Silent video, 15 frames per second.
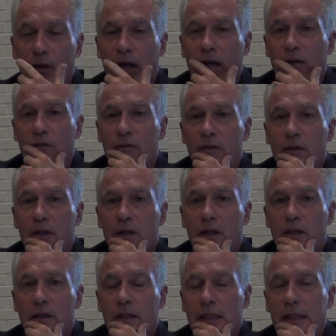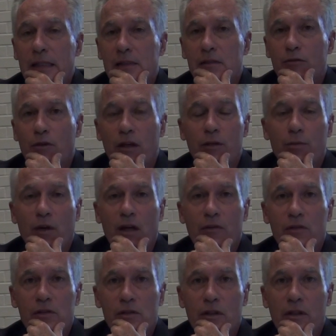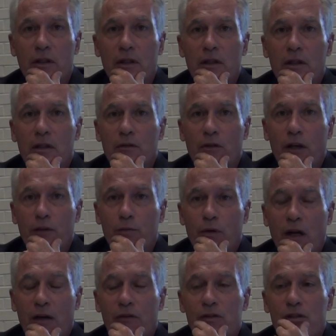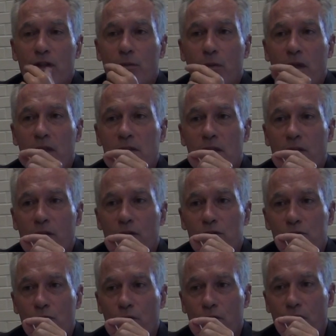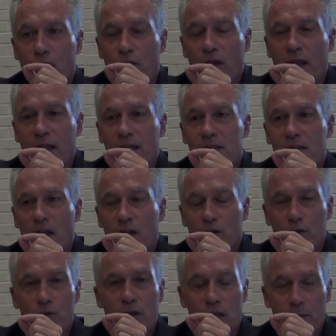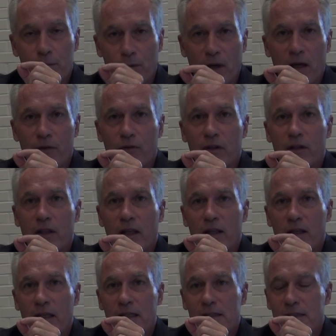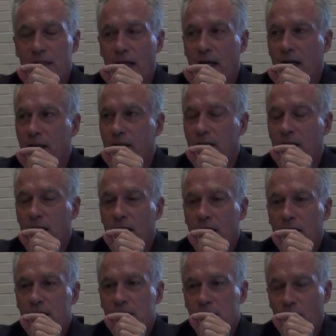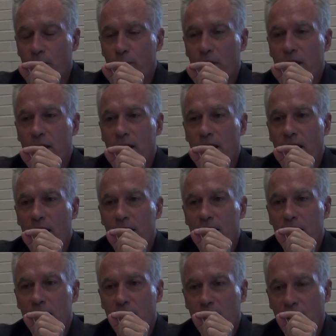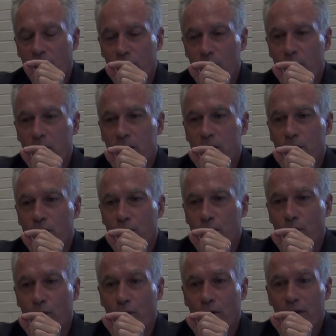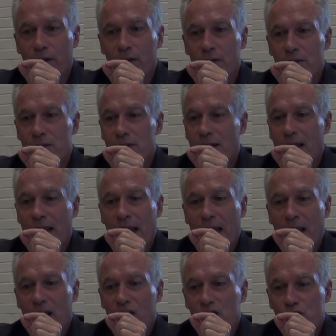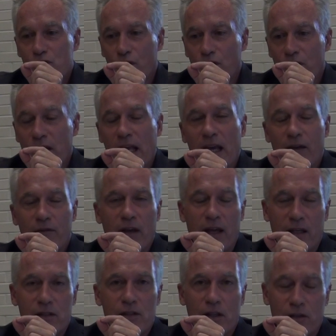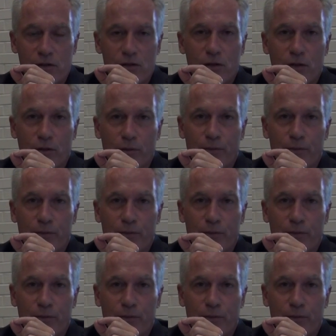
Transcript: have, is the right to privacy. Right to privacy means that there's certain things that you keep private. That is not something that governmental authorities should have access to.